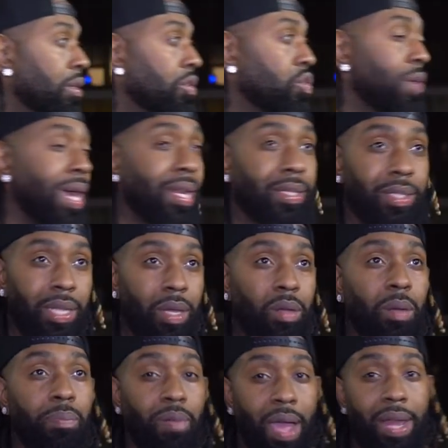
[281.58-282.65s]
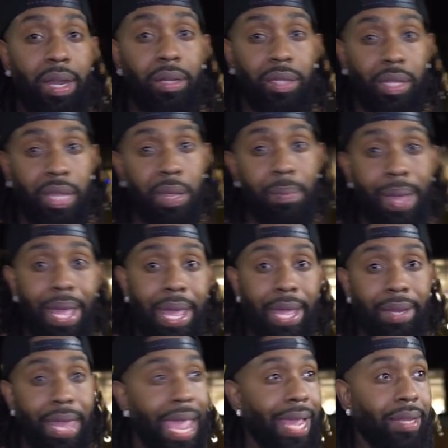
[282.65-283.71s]
you got to sell the product that they buy.
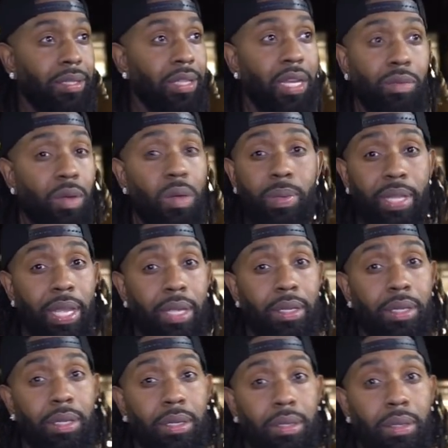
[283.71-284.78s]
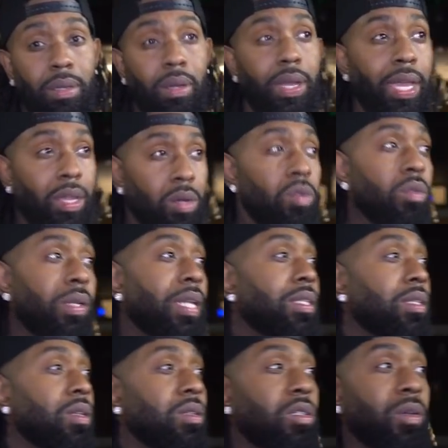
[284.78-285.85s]
Ain't nothing wrong with that. Okay, cool. Let's,
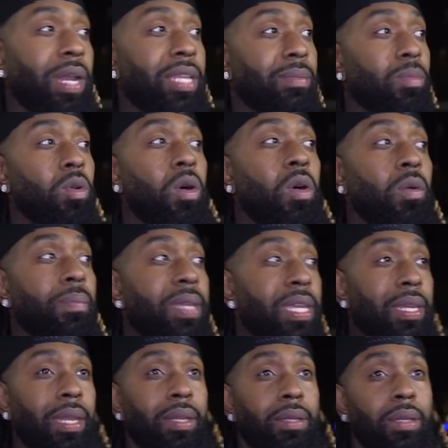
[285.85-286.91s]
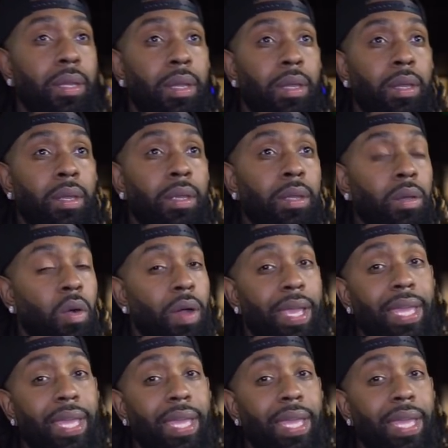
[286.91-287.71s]
so, that's more on me than on